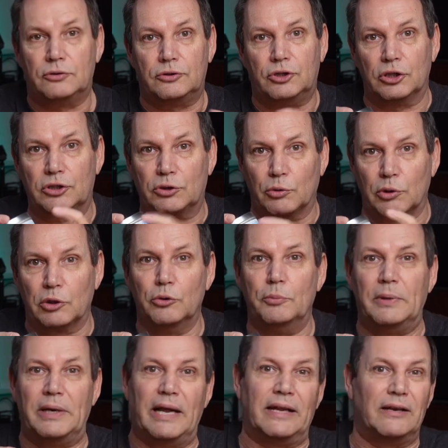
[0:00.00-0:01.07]
just to
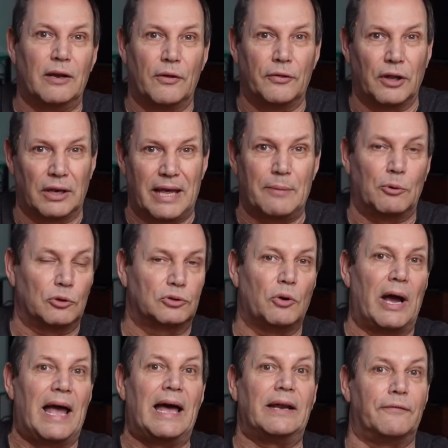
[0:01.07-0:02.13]
illuminate the label, so I
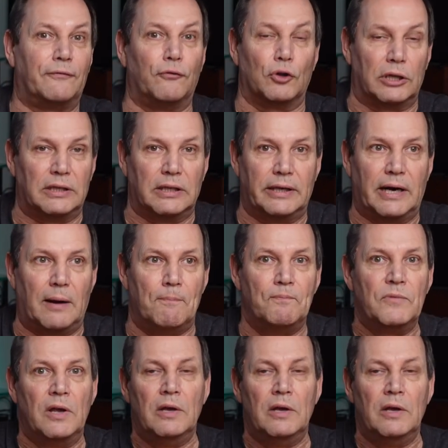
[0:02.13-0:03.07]
had it fully lit up.